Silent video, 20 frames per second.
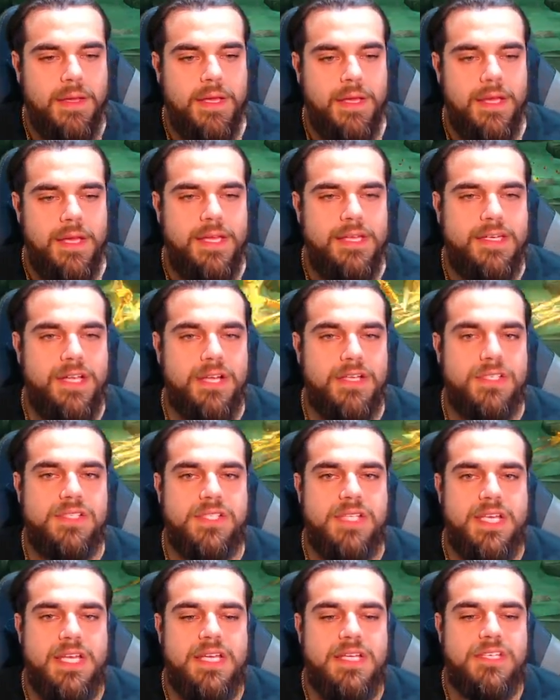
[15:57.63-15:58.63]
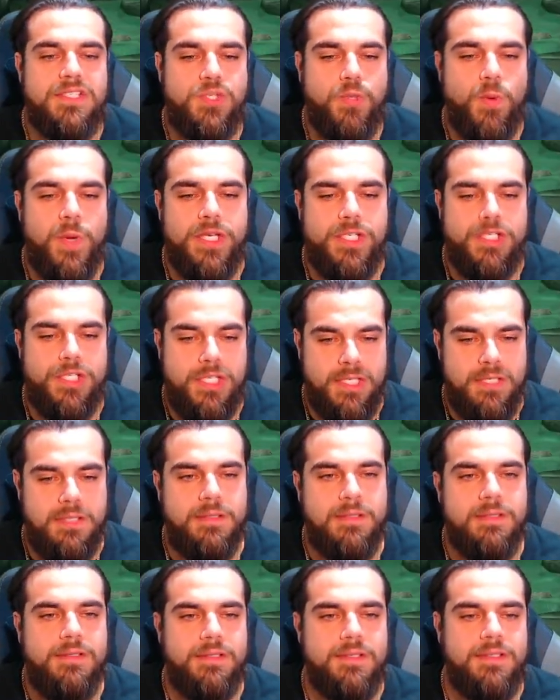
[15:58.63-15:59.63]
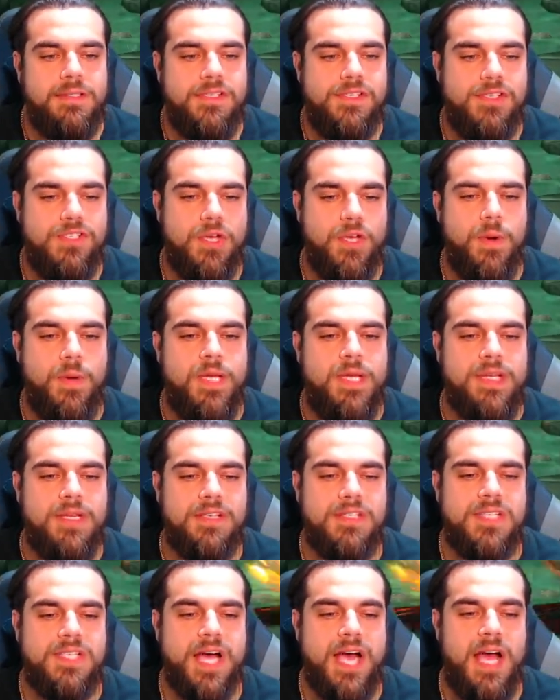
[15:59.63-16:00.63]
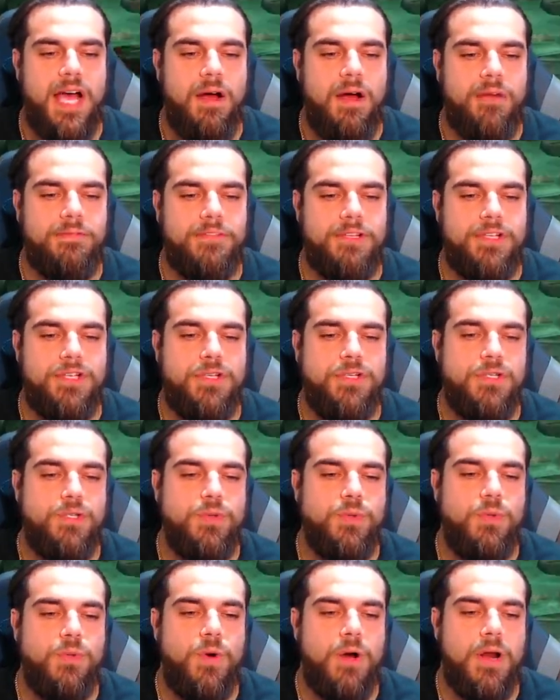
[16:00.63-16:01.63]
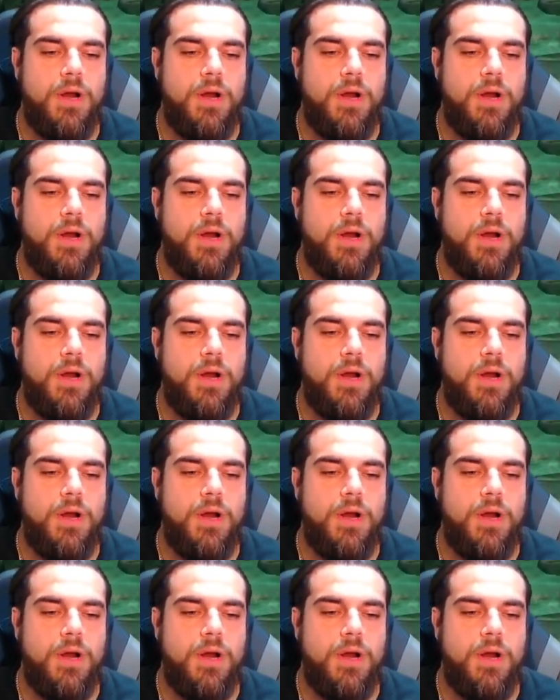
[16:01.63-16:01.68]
He is squishy, so he does die often. You do want